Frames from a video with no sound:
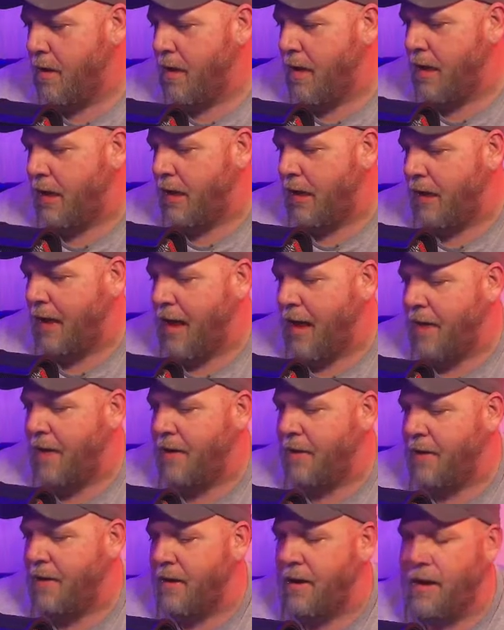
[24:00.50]
and
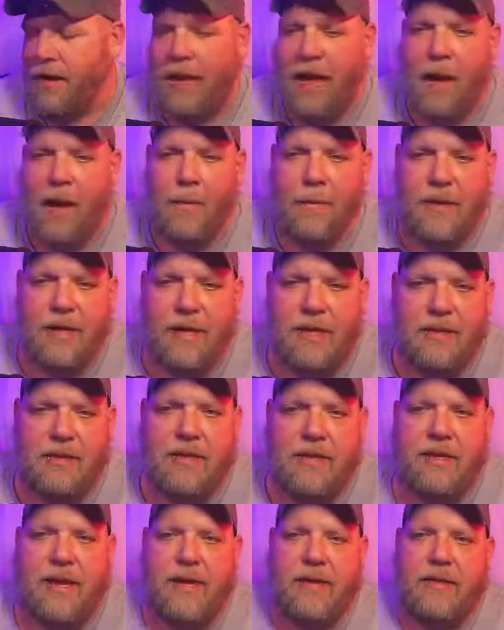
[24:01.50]
it would allow Miz
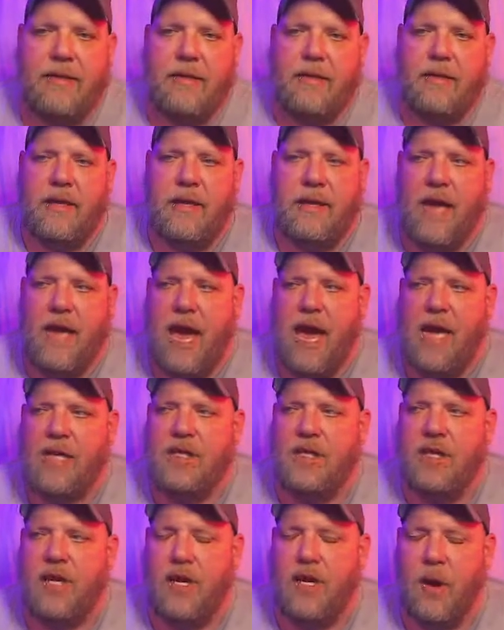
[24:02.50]
to get the
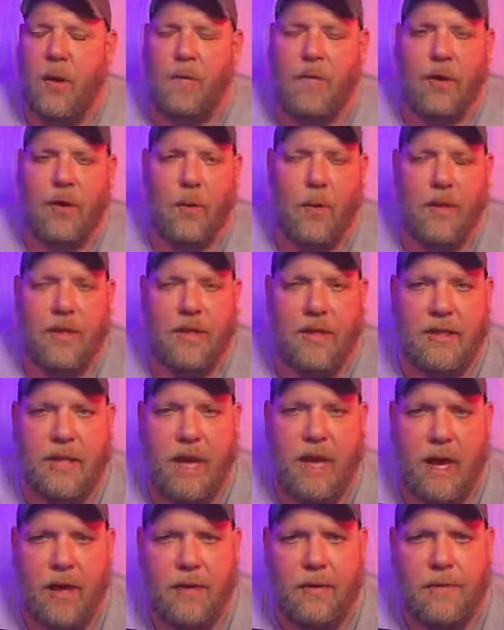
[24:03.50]
cash in and hopefully win the
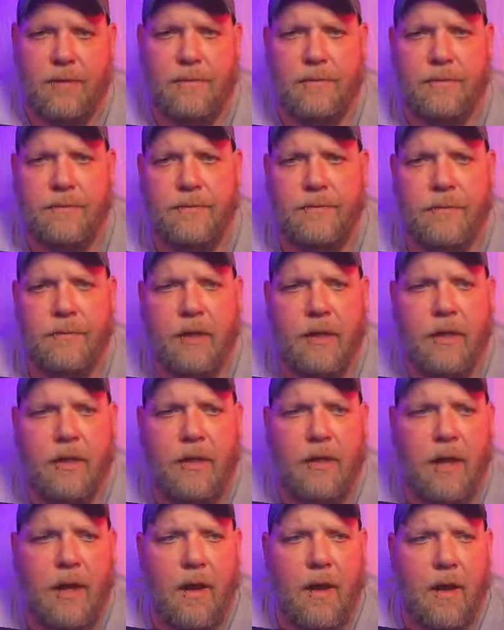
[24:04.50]
title.
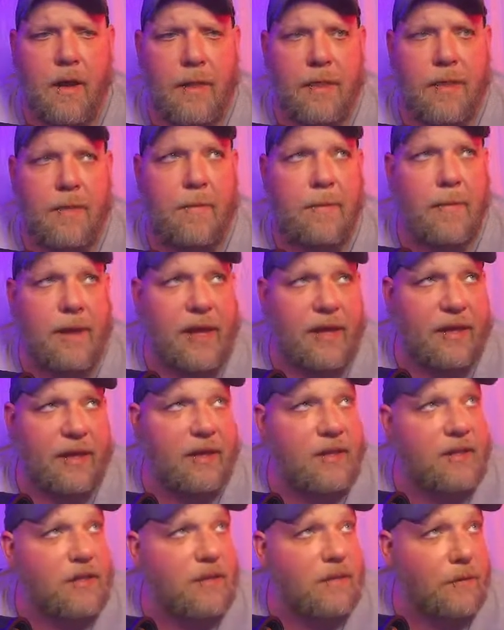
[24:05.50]
The
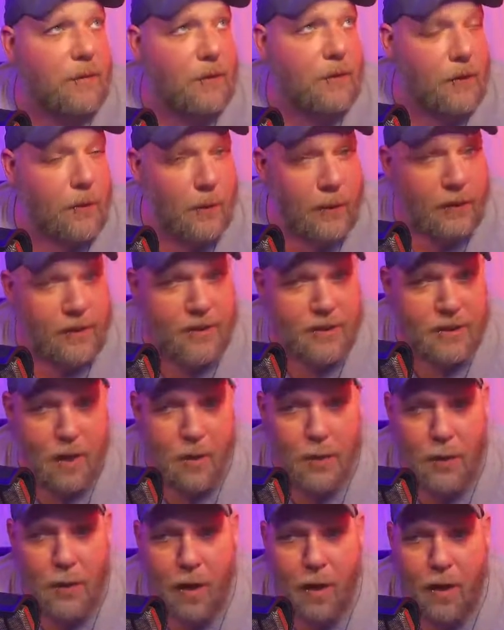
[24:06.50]
Miz, for doing
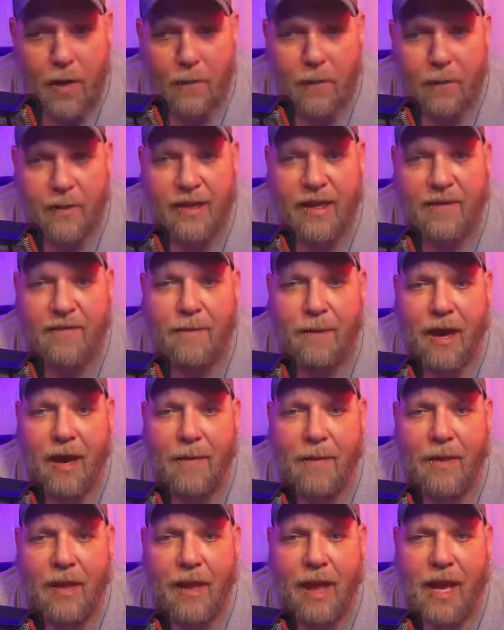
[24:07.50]
so, would give
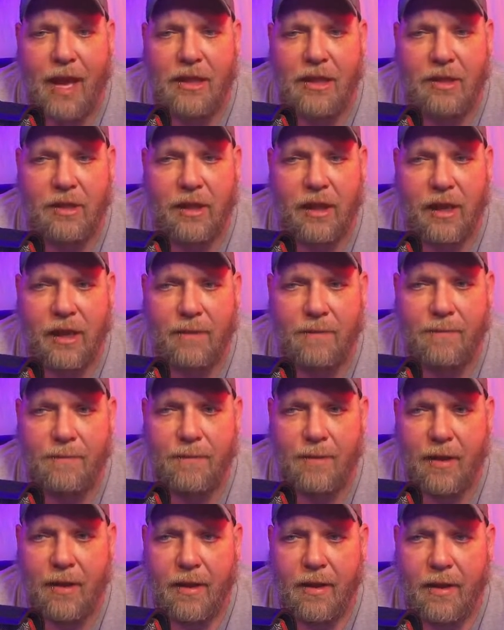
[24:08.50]
Bobby Lashley
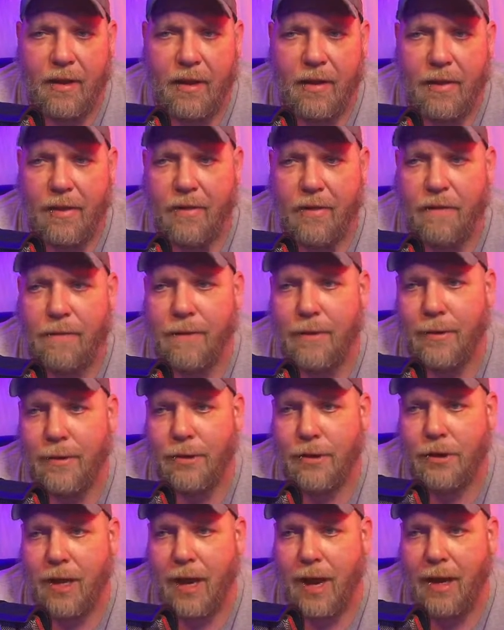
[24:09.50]
the
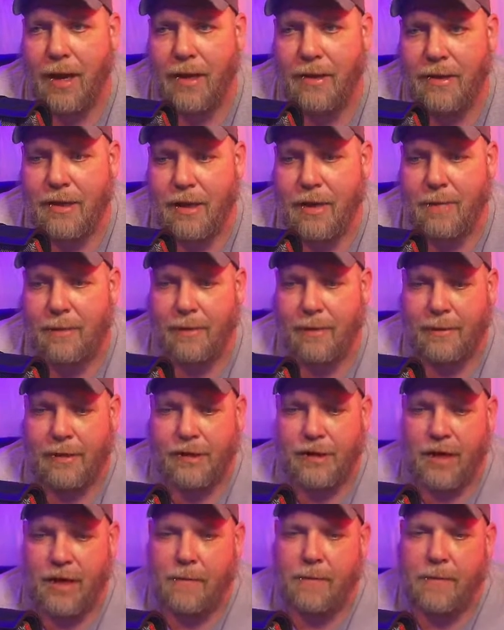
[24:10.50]
first shot at the
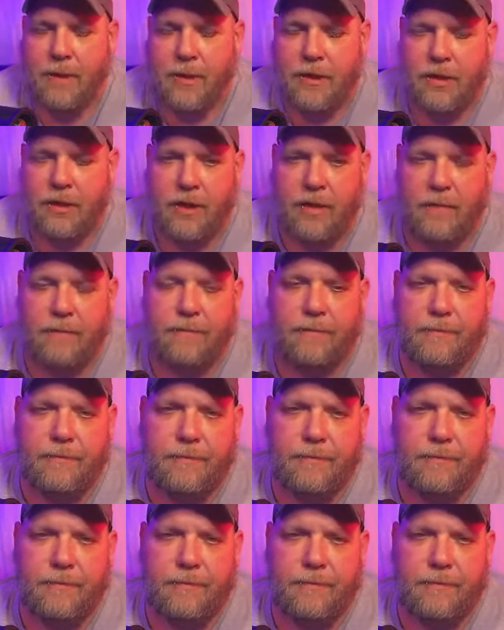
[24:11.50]
WWE Championship.